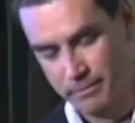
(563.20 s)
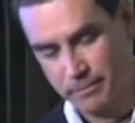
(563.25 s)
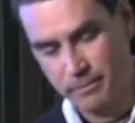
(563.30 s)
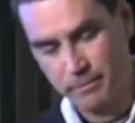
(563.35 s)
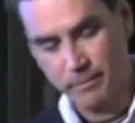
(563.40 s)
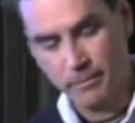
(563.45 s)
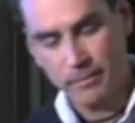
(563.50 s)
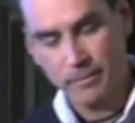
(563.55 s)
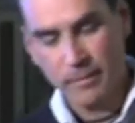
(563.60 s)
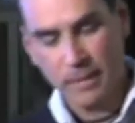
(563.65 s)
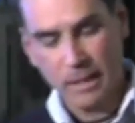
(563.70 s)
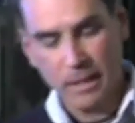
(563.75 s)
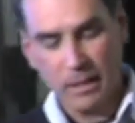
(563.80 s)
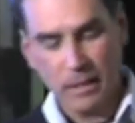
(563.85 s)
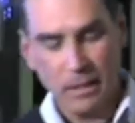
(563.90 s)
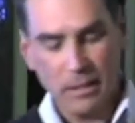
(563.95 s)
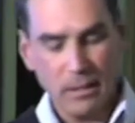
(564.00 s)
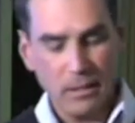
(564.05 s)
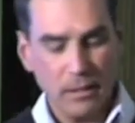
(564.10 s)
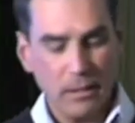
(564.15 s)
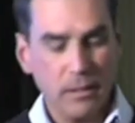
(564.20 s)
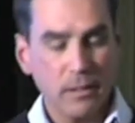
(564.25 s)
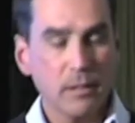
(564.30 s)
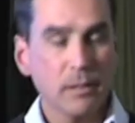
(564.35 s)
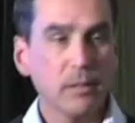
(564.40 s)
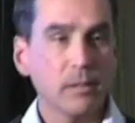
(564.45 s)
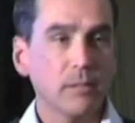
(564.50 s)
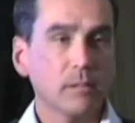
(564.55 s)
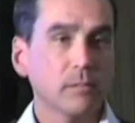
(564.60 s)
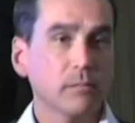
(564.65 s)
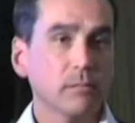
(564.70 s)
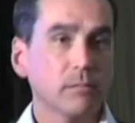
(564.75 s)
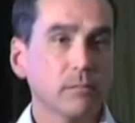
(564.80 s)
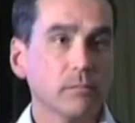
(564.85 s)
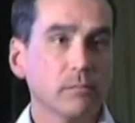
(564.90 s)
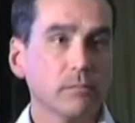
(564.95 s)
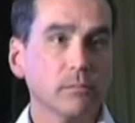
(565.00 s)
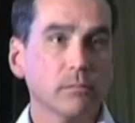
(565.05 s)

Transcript: Nobody speaks.